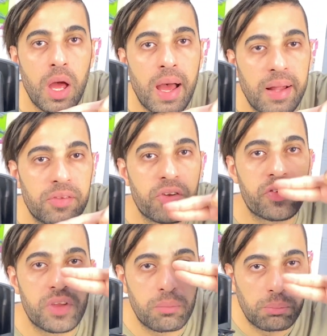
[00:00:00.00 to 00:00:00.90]
and there is
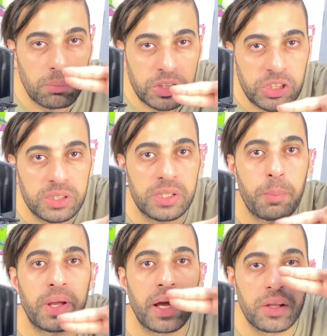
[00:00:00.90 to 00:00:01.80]
some machine that
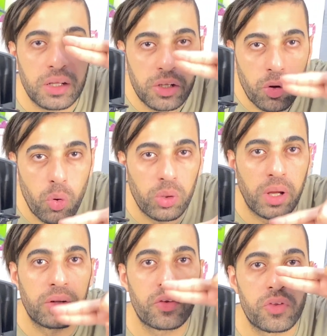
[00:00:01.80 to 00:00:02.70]
mechanically go
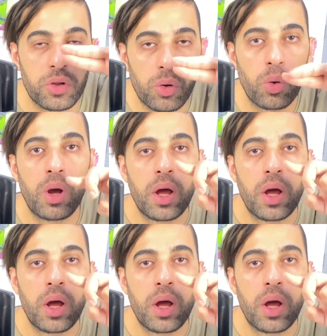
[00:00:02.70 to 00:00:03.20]
like this, you know.